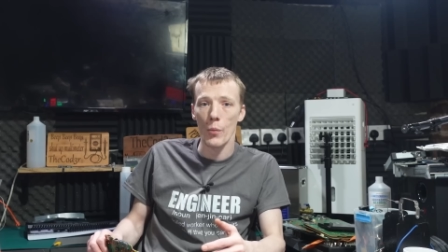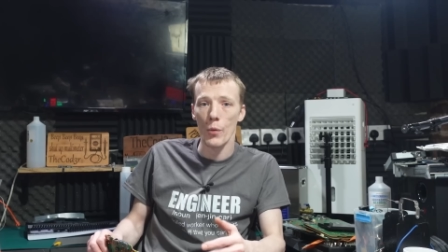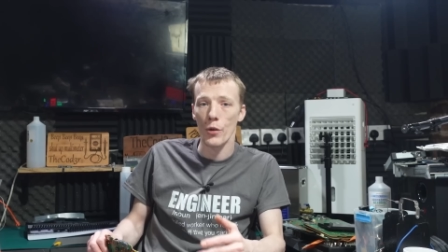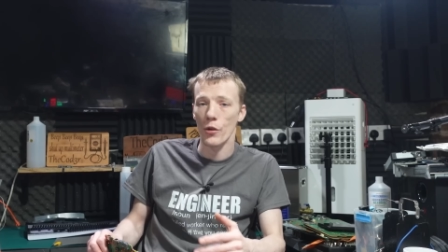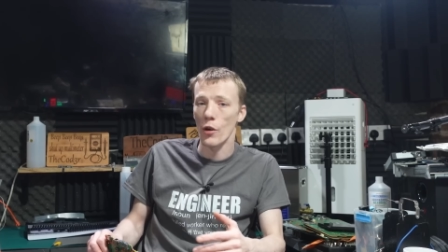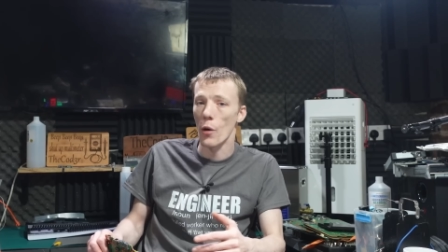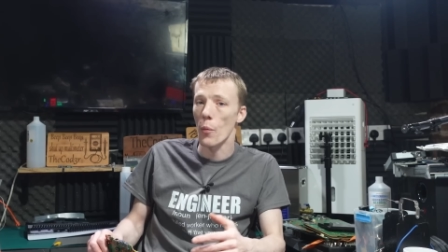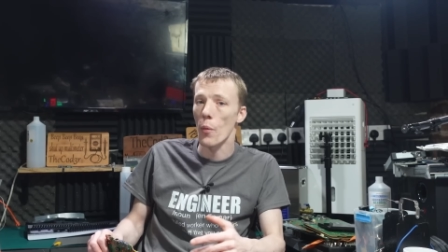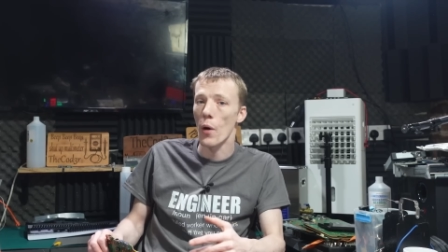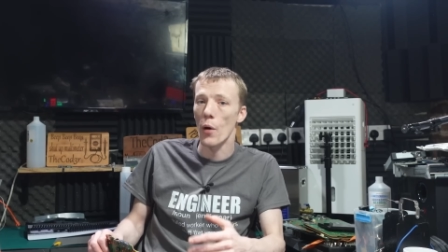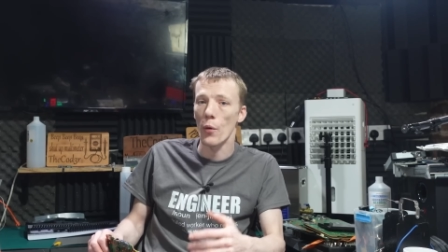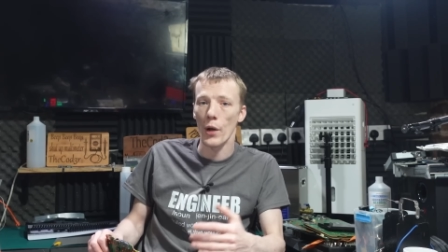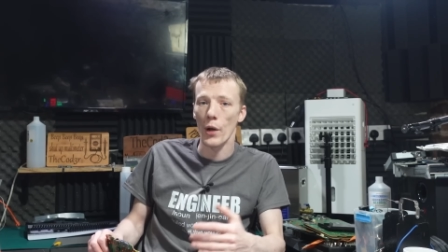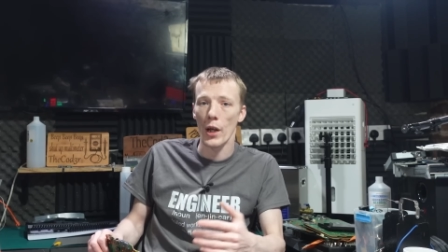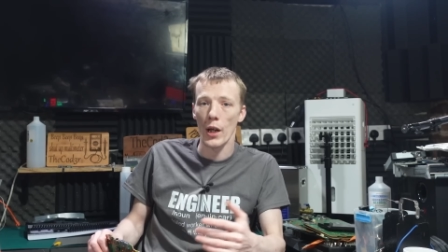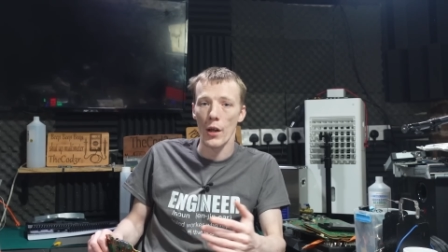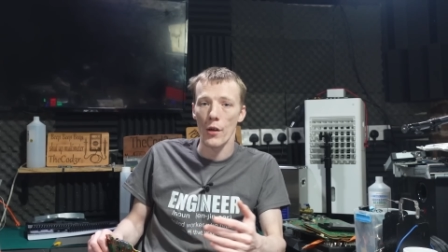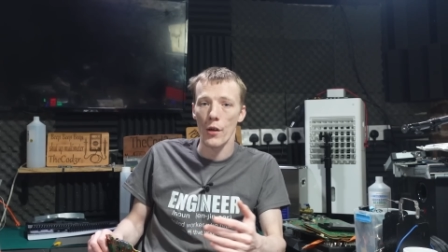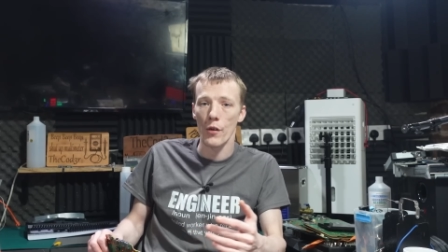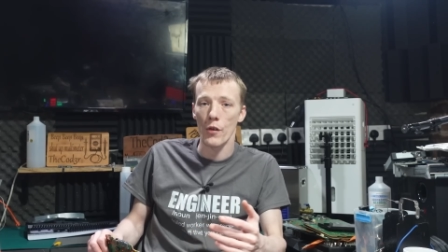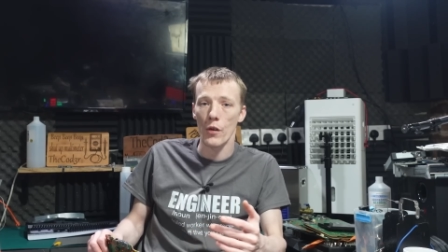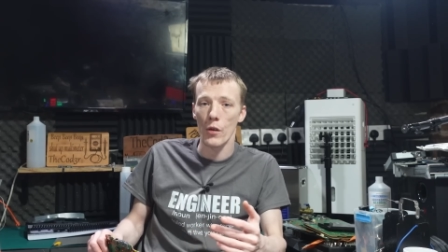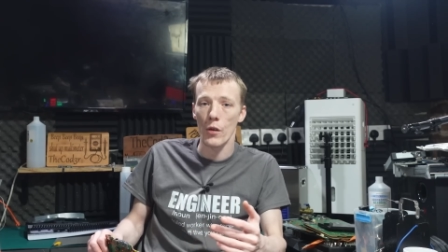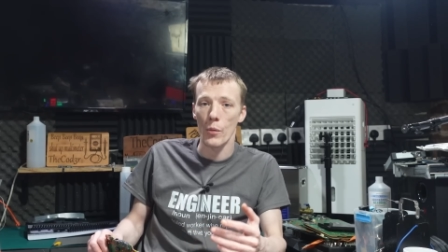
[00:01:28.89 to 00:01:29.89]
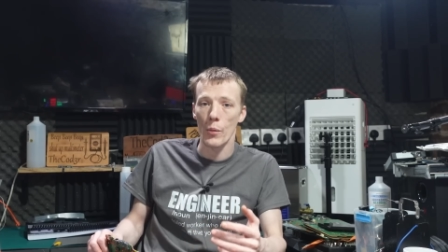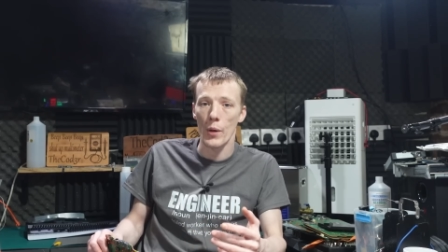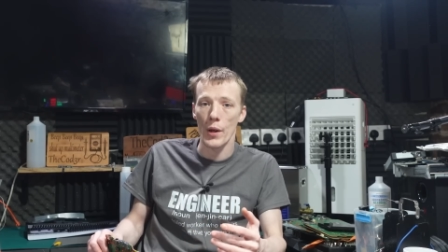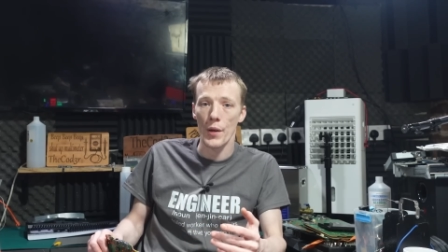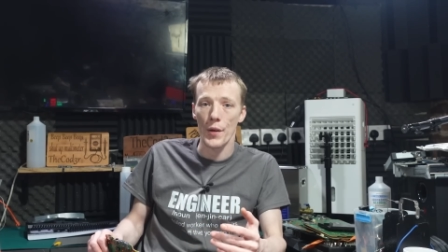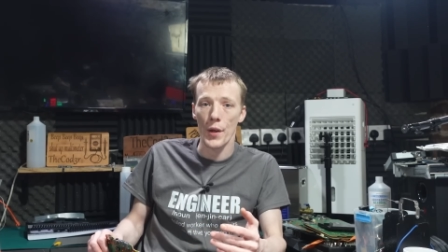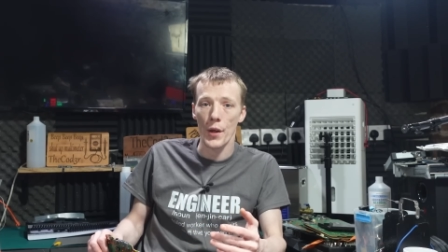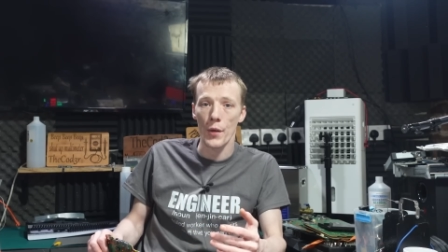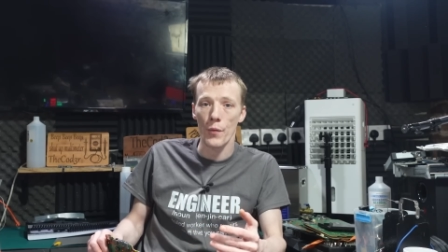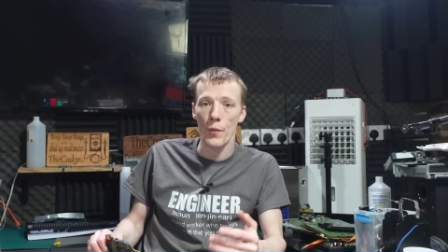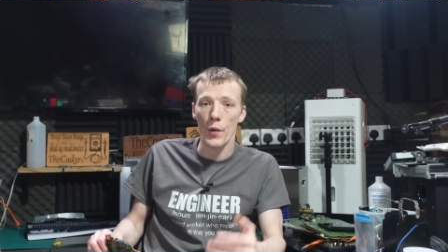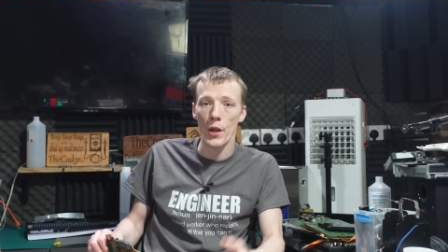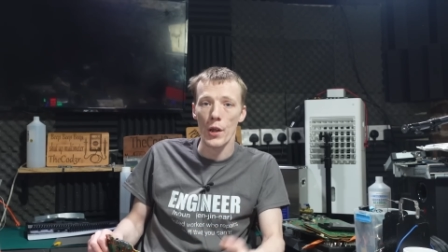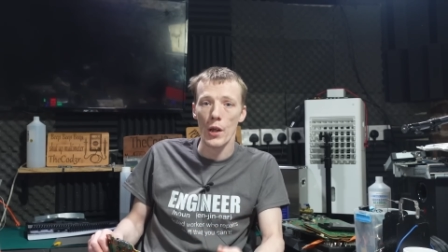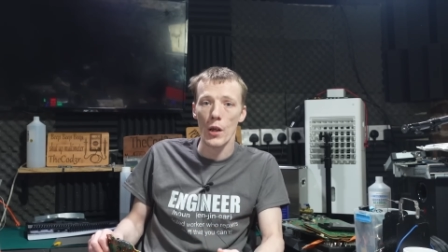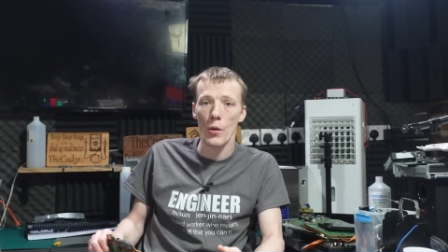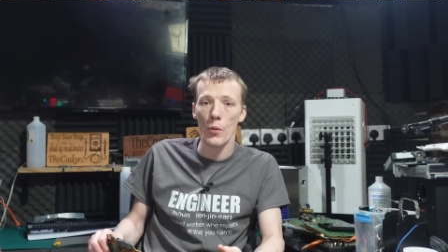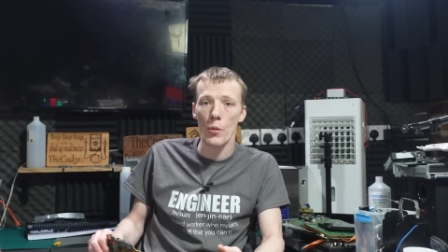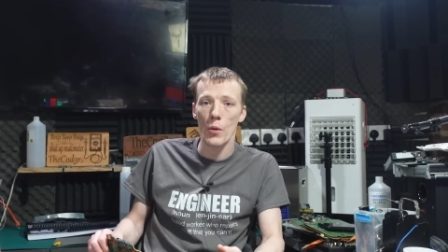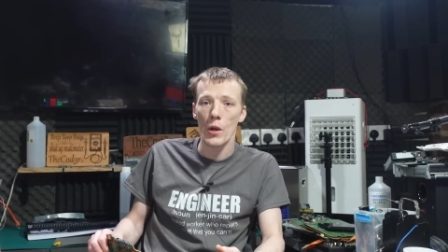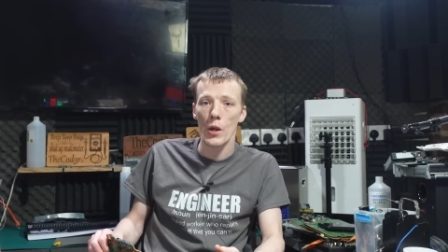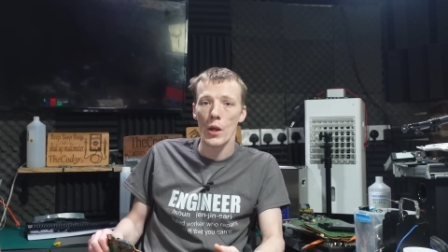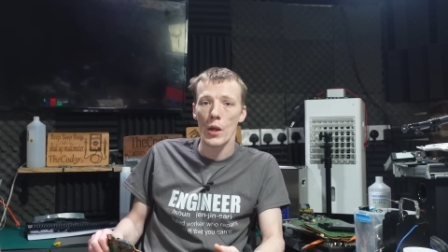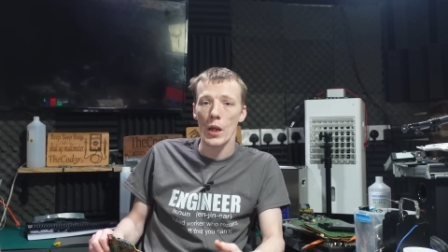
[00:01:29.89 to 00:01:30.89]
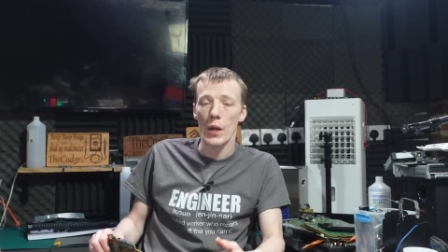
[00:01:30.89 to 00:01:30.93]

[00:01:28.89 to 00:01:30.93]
which I won't get into in this video.